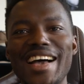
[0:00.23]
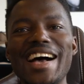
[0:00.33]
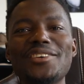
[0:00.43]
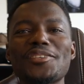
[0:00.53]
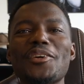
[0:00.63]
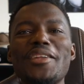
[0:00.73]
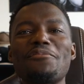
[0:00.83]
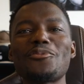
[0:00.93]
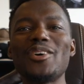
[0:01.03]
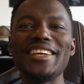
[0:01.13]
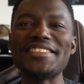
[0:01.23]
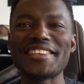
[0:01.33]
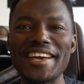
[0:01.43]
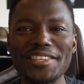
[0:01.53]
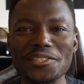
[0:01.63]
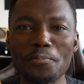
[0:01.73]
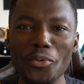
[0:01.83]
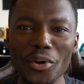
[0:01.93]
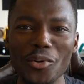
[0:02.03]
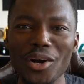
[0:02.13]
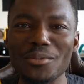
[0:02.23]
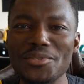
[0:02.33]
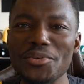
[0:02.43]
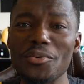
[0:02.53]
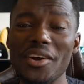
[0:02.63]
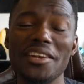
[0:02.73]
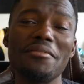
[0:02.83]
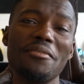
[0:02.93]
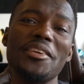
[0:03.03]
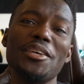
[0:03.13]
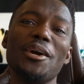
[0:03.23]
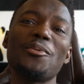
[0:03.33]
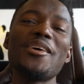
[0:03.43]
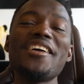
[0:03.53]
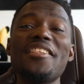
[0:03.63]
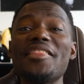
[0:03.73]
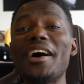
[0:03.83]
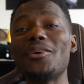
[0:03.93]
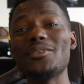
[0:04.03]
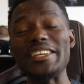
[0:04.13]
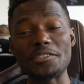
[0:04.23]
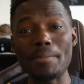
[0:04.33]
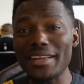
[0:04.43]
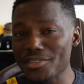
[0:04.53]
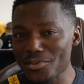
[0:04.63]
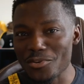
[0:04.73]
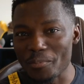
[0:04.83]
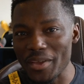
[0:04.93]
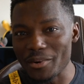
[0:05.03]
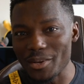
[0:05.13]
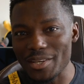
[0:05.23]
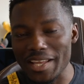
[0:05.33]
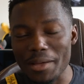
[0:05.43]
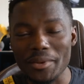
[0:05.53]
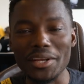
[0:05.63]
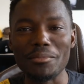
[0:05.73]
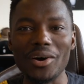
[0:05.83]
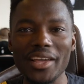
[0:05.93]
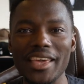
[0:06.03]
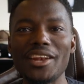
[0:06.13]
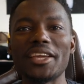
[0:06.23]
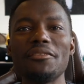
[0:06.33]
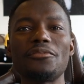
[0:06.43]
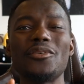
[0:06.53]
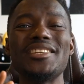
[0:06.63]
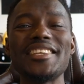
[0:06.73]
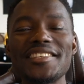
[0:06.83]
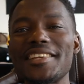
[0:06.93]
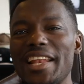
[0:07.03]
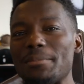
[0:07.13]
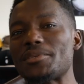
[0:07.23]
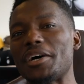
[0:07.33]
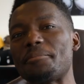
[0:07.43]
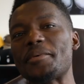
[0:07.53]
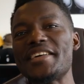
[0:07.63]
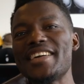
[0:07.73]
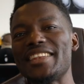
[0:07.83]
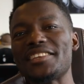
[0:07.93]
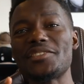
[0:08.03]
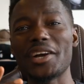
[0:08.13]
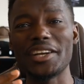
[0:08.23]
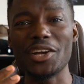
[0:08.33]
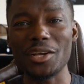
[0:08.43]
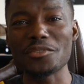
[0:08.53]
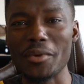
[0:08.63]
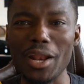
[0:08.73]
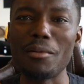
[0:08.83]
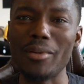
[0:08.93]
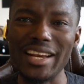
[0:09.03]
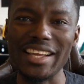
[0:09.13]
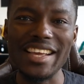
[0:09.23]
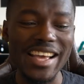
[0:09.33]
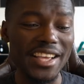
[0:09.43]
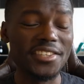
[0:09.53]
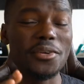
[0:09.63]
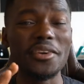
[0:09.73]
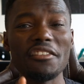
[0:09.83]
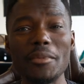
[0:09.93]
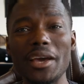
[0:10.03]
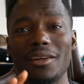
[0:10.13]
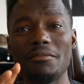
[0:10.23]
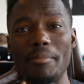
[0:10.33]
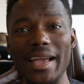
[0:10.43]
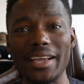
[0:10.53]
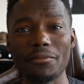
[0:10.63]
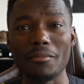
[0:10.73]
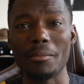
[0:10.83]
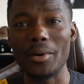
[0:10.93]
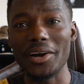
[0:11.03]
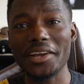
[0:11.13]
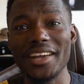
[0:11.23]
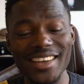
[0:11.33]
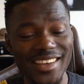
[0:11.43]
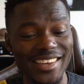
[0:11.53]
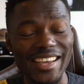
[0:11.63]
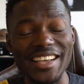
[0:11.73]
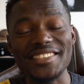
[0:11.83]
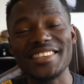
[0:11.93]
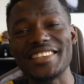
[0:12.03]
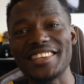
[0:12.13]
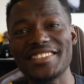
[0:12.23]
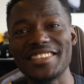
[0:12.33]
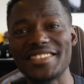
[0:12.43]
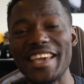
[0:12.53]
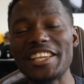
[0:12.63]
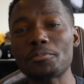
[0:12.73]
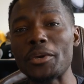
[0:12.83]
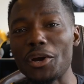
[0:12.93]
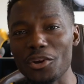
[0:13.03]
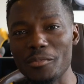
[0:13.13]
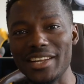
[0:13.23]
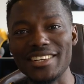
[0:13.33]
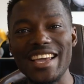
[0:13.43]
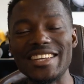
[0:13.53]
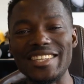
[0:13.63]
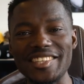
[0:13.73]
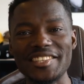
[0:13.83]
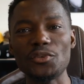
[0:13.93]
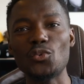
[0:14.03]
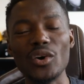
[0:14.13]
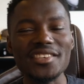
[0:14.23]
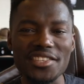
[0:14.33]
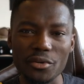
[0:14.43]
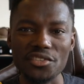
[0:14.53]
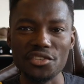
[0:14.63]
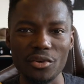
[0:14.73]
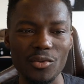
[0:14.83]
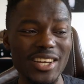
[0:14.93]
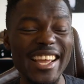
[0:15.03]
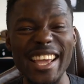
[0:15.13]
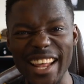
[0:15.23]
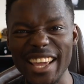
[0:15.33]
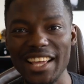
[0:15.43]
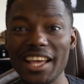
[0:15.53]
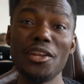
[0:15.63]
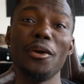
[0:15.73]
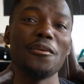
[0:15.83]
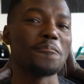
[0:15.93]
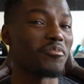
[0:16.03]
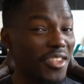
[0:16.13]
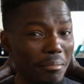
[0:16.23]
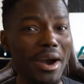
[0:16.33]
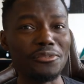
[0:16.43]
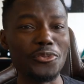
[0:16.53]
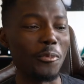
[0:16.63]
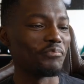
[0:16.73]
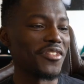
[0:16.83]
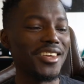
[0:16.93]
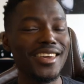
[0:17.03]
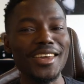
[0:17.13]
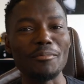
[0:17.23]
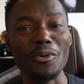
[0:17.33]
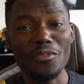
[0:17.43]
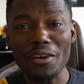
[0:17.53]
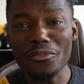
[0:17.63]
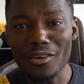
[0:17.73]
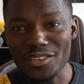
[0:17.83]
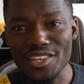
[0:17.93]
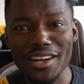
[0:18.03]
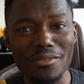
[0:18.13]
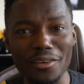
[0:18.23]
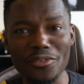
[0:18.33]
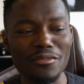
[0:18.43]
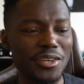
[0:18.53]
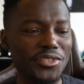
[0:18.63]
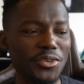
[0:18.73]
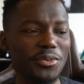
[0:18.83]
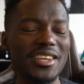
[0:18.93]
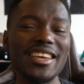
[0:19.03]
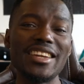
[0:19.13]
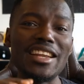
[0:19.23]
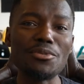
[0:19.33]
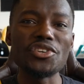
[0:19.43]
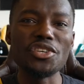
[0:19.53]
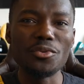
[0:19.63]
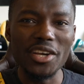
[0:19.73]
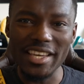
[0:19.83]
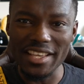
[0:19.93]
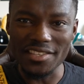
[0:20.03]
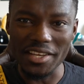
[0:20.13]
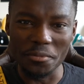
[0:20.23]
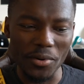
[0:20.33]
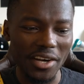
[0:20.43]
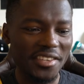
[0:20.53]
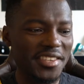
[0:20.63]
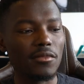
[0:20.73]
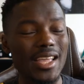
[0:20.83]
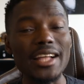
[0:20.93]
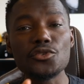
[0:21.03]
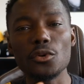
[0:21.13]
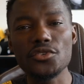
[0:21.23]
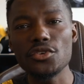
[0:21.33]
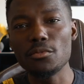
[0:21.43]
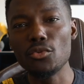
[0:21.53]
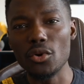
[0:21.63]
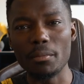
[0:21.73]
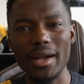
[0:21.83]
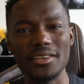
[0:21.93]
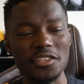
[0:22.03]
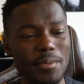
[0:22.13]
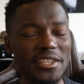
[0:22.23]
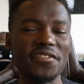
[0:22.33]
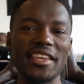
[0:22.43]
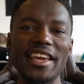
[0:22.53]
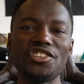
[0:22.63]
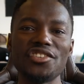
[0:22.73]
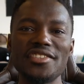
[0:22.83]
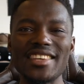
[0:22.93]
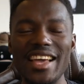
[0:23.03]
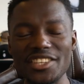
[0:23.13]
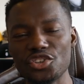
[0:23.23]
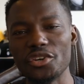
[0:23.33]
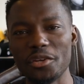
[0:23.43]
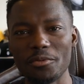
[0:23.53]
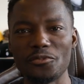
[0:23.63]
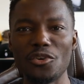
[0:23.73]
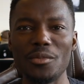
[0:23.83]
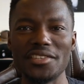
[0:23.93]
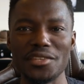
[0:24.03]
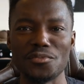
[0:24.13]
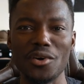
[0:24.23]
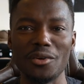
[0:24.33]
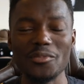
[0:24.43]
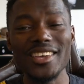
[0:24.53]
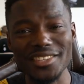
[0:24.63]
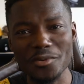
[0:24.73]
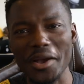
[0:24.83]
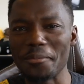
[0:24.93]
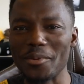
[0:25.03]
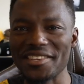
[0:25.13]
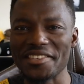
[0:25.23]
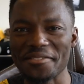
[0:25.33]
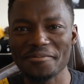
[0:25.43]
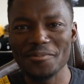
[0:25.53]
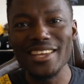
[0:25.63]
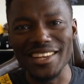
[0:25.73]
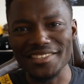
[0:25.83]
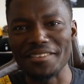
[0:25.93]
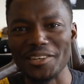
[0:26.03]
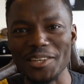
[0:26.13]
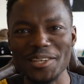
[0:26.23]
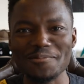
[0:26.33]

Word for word: How's it going, everyone? It's Gadgets Boy. Welcome to another video. Now, it's back to school period and I've been on the market looking for a decent laptop that's not going to cost me a lot of money and still give me a lot of bang for my buck. Guys, this is the HP Omen DC1001NA. I know, mouthful. But without further ado, let me show you what you get inside the box and talk to you more about the specifications and show you the performance as well. It's quite impressive. Let's have a look.